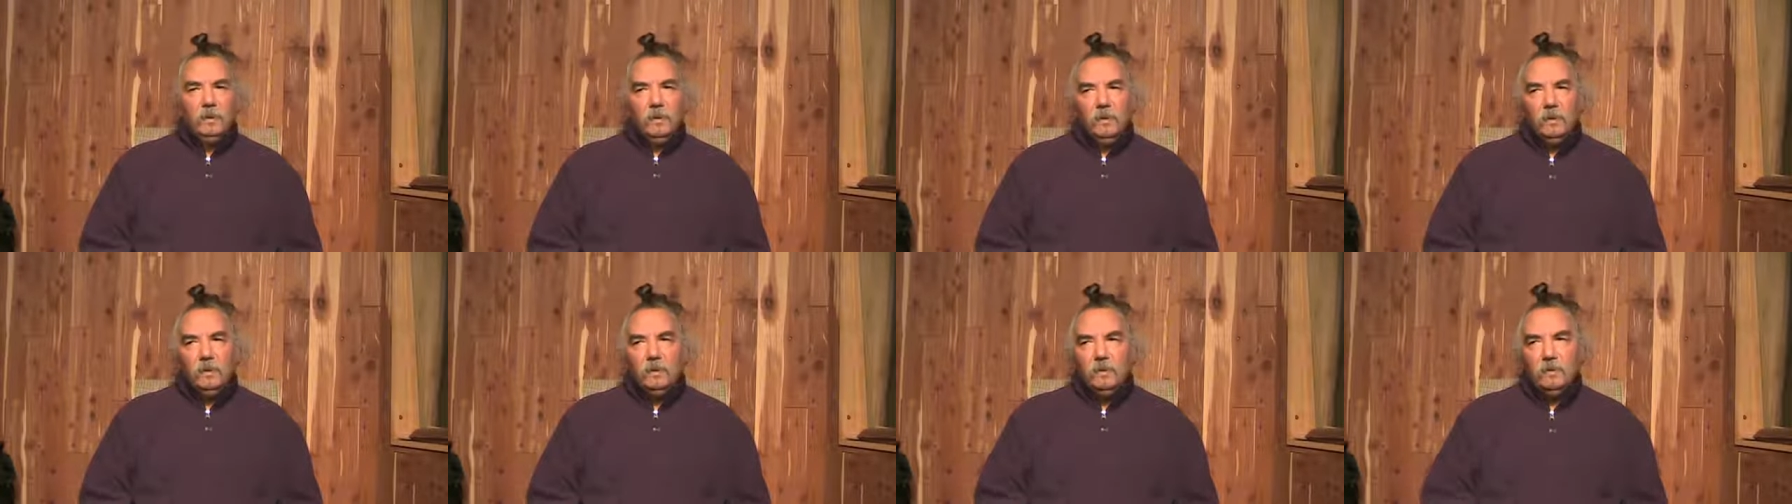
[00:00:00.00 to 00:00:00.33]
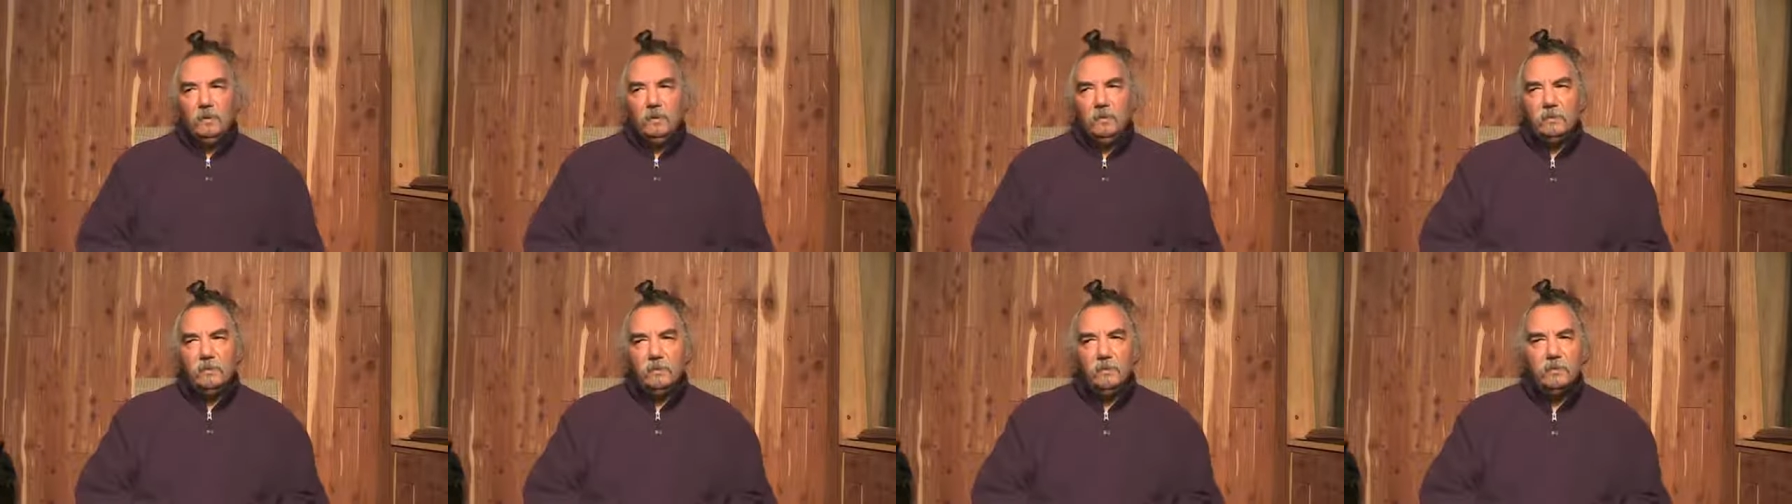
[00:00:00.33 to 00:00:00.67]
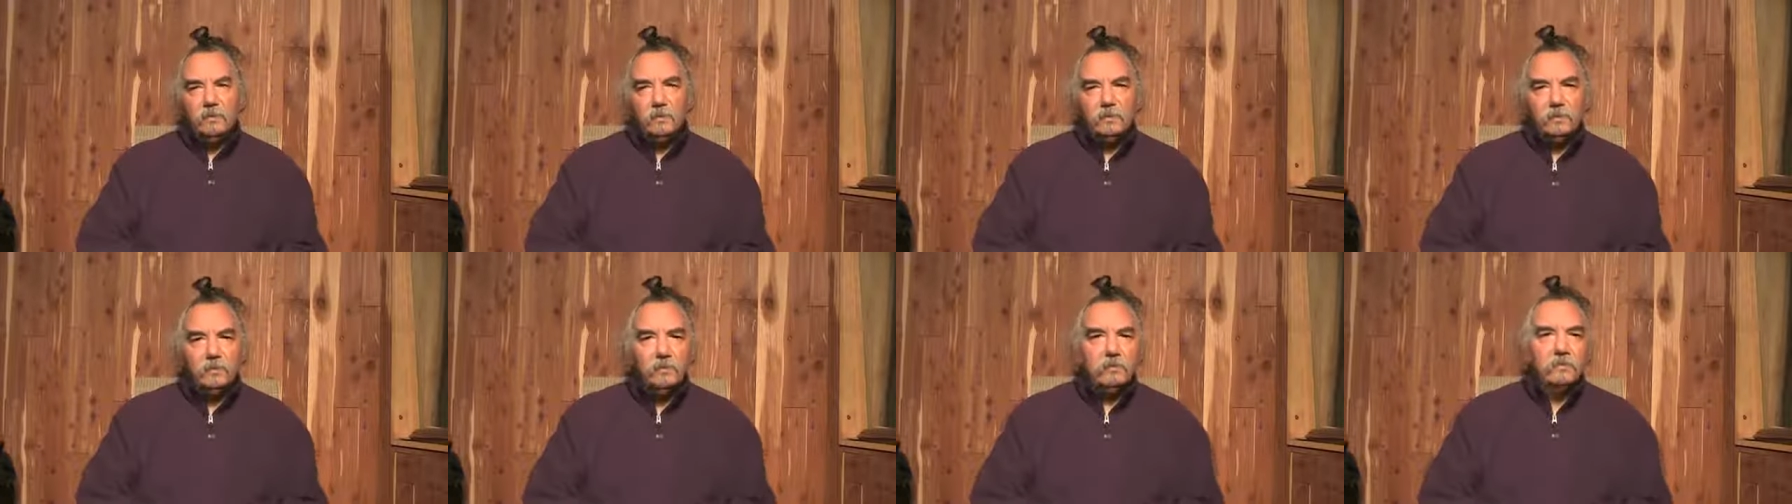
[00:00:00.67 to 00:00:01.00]
uh, it's
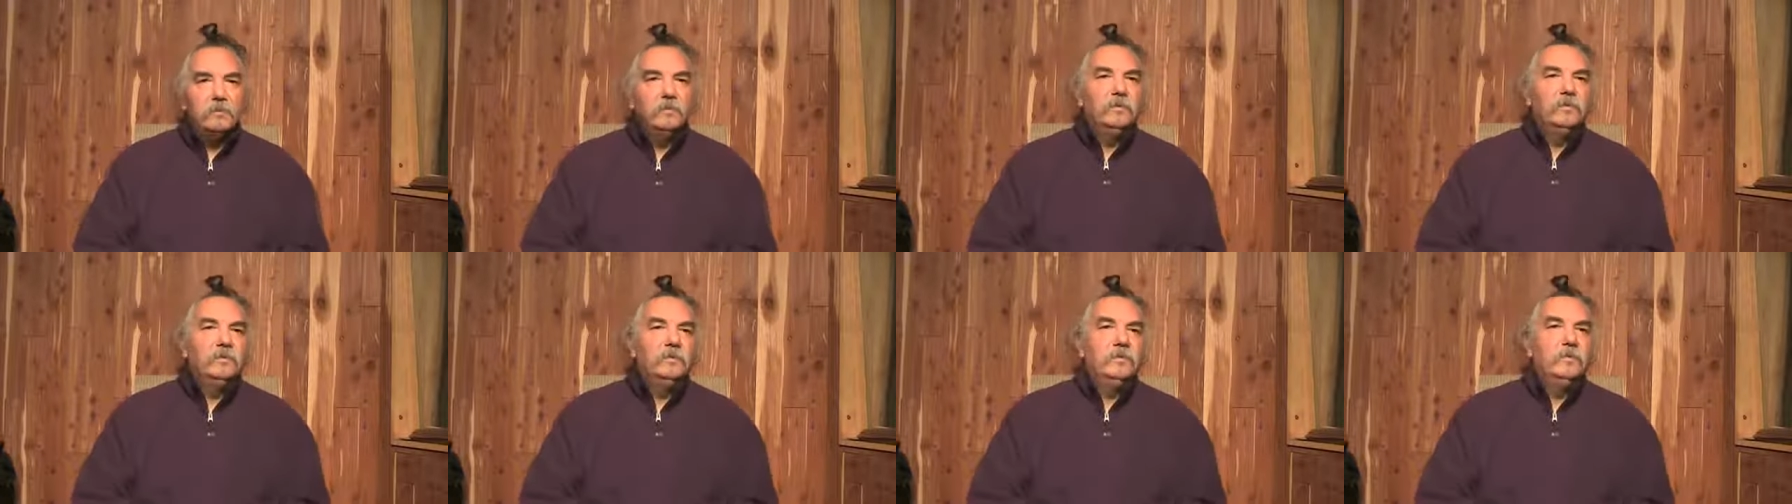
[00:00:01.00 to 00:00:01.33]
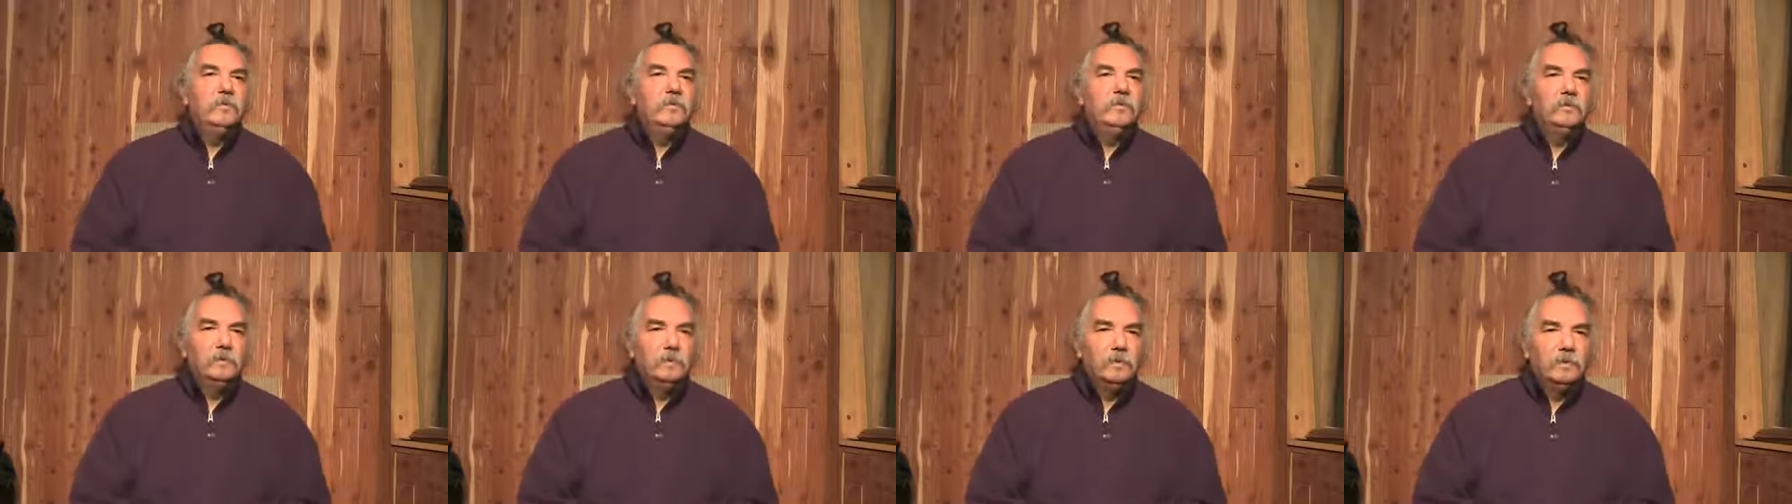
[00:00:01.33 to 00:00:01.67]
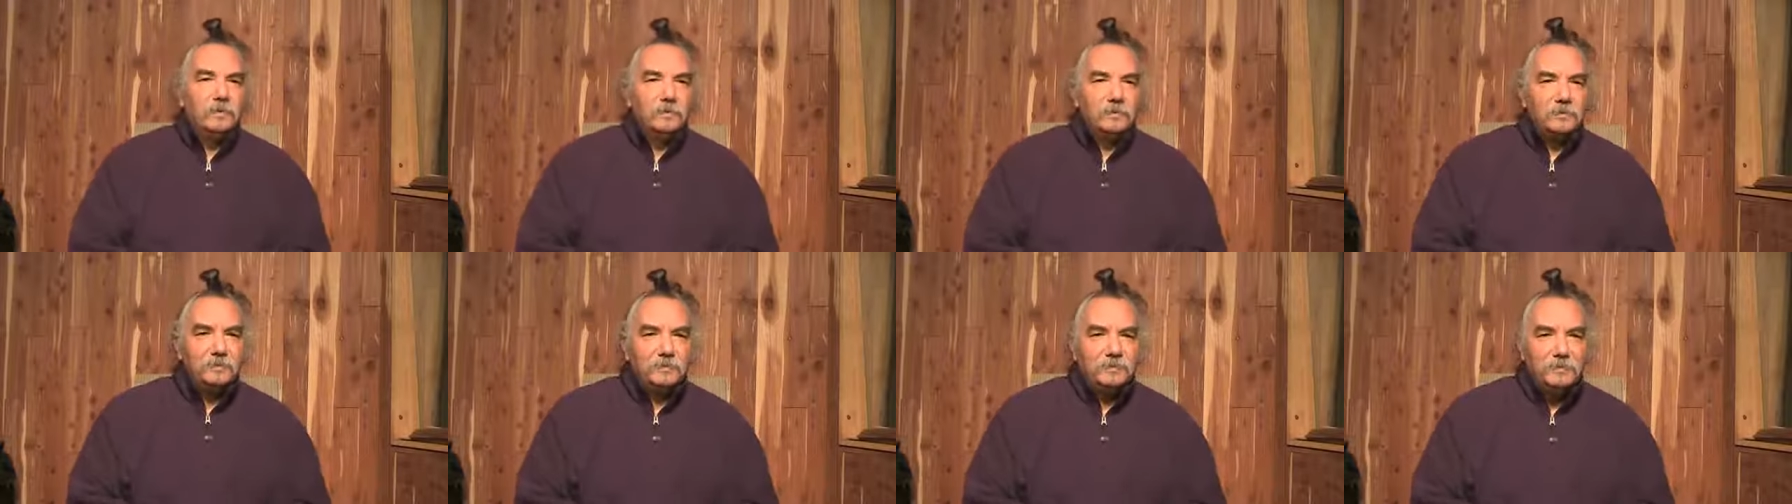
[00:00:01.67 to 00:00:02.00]
almost as good as no
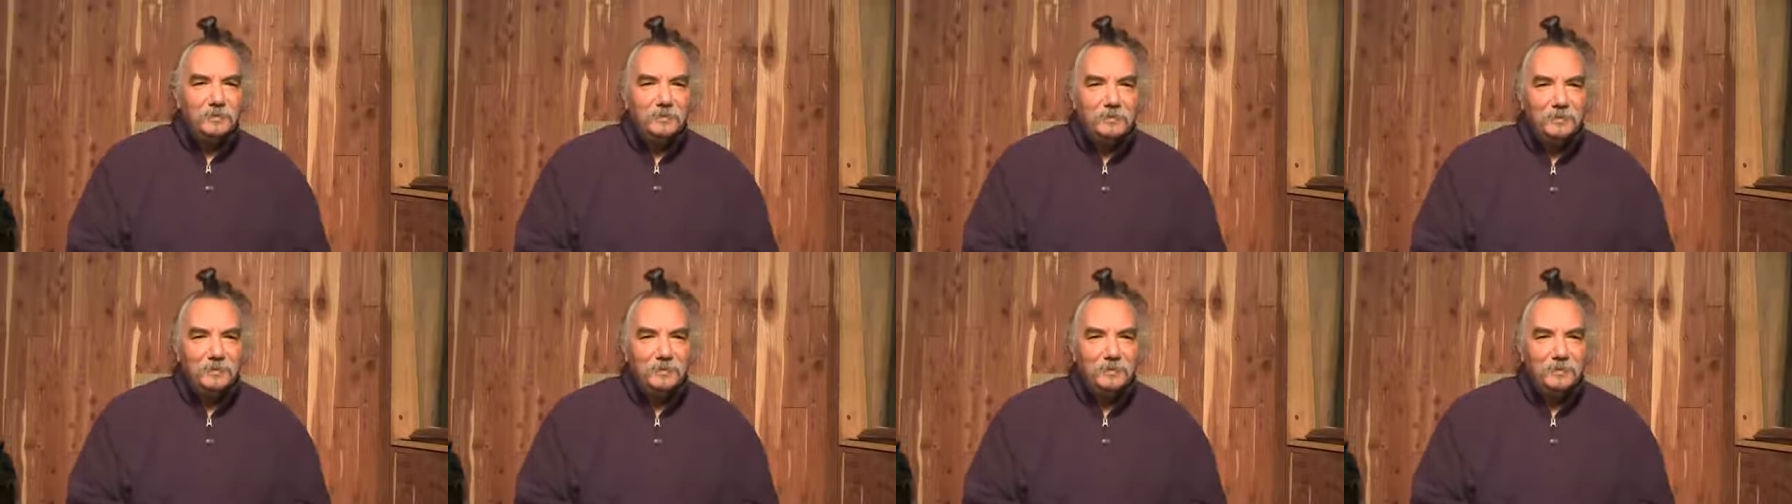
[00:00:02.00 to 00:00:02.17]
results.